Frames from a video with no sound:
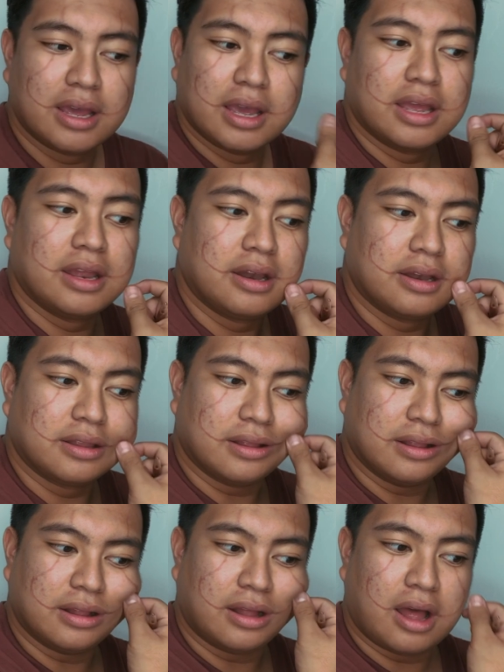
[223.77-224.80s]
And
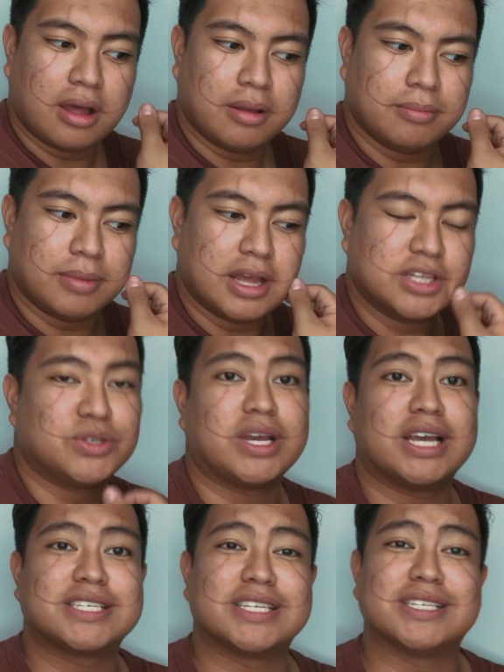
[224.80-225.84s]
as you
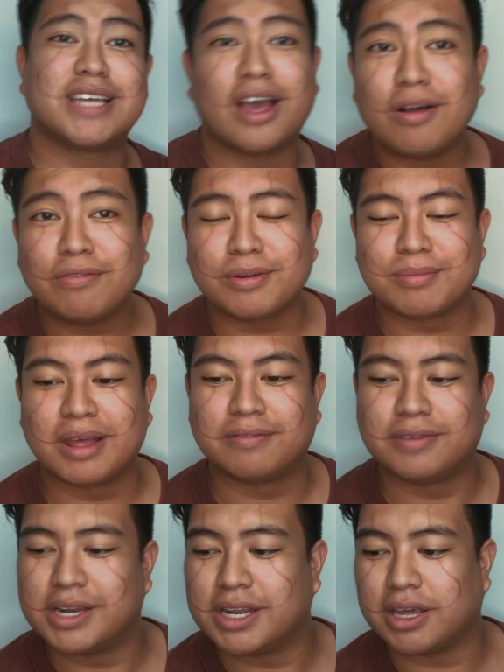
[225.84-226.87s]
guys can tell from that
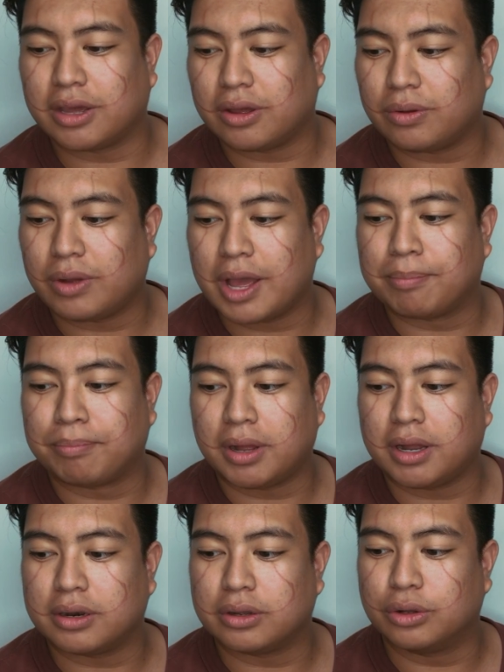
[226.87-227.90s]
video, I
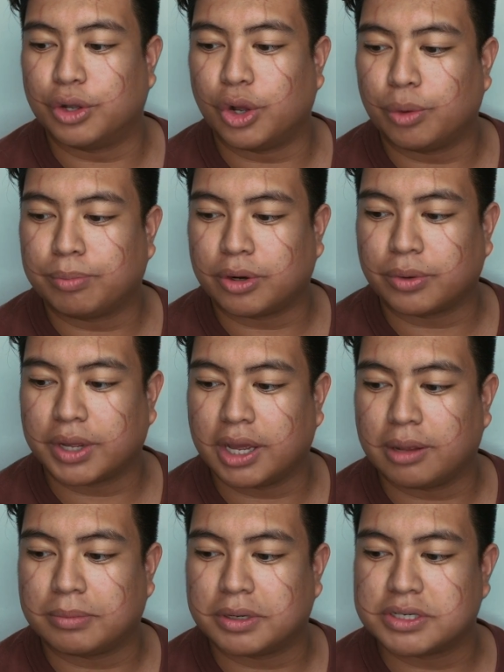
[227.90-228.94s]
bought a GoPro camera.